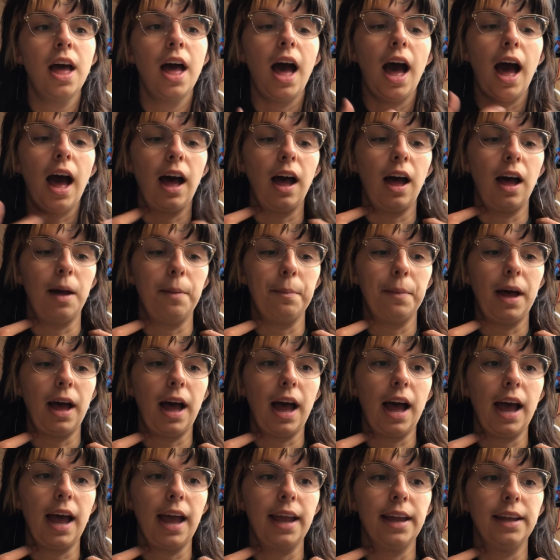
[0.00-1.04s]

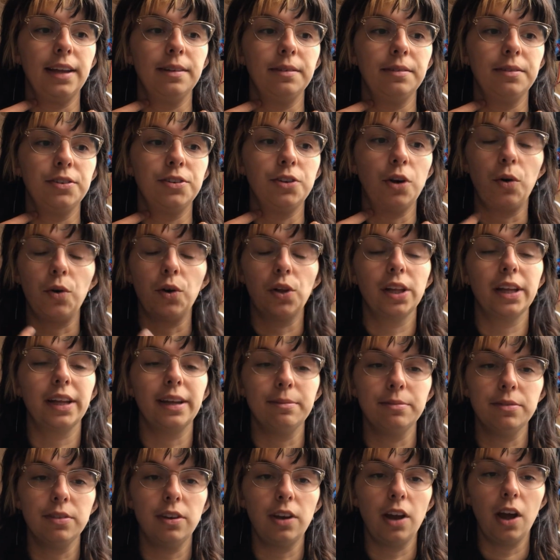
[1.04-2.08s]
I don't
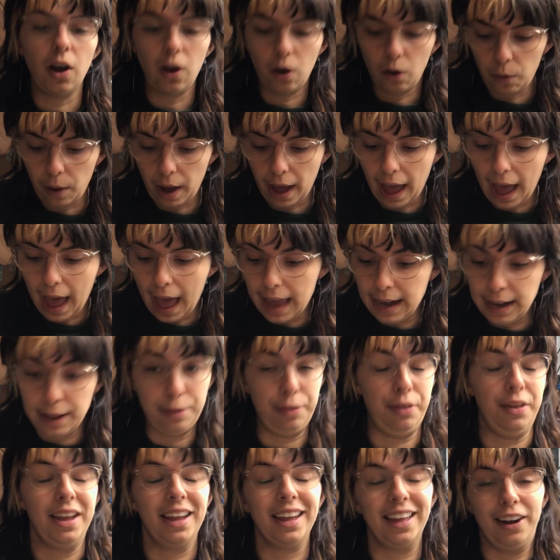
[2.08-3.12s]
claim to know
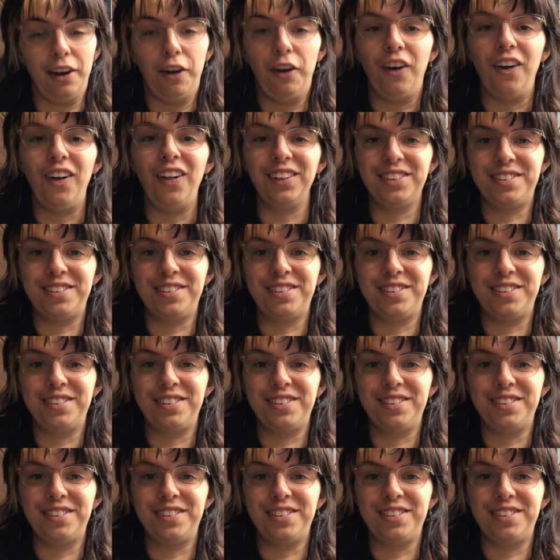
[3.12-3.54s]
anything at all,